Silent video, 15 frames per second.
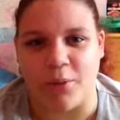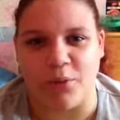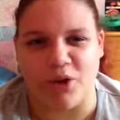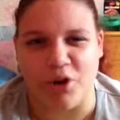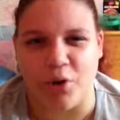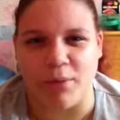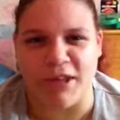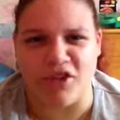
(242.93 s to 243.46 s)

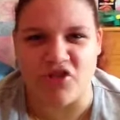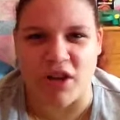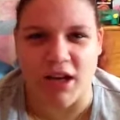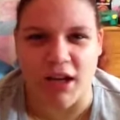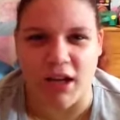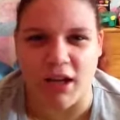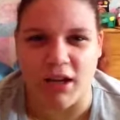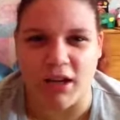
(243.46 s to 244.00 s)
wouldn't normally
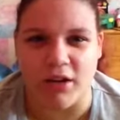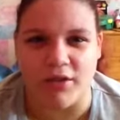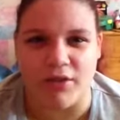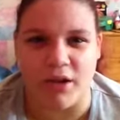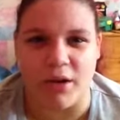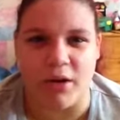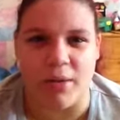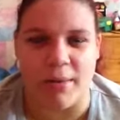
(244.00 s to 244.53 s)
drink it, if you
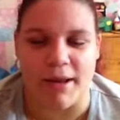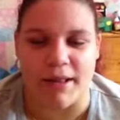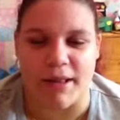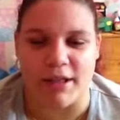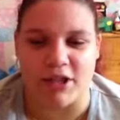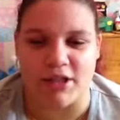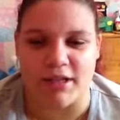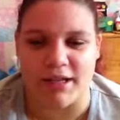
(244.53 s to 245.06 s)
know what I mean,
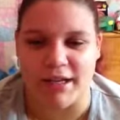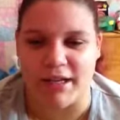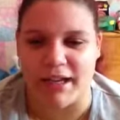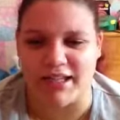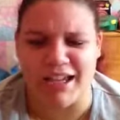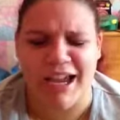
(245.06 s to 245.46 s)
like just in a glass.